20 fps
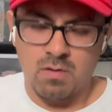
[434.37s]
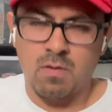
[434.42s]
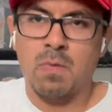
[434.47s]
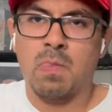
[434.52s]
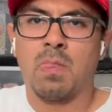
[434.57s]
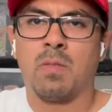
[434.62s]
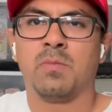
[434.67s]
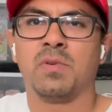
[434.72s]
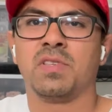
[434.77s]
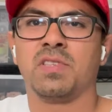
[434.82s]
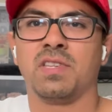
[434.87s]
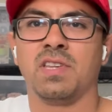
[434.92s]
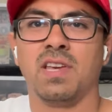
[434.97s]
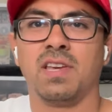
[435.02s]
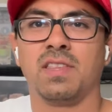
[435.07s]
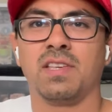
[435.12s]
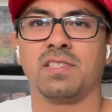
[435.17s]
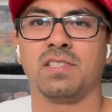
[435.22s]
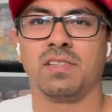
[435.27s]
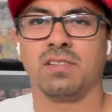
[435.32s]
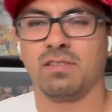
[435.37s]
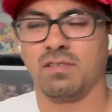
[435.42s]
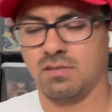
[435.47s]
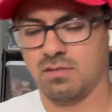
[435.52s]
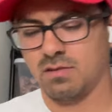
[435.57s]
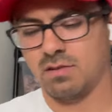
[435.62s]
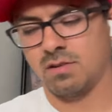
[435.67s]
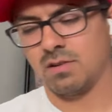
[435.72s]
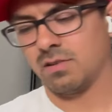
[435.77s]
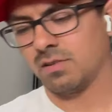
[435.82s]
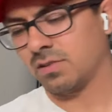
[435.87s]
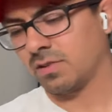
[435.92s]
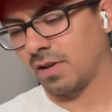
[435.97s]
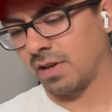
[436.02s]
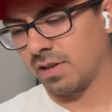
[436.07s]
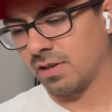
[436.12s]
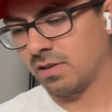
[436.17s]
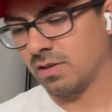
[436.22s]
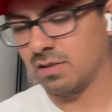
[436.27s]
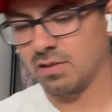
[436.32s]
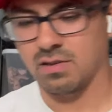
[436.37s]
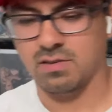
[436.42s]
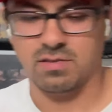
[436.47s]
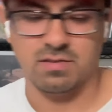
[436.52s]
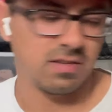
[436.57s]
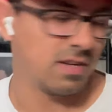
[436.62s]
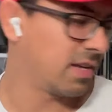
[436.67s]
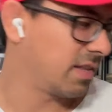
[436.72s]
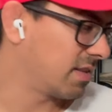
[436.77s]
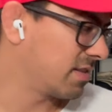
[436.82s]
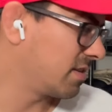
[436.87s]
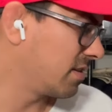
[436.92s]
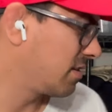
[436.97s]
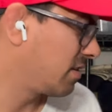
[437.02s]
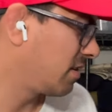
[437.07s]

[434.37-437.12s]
Let me sneak this in. No, it's okay. I'll sneak this into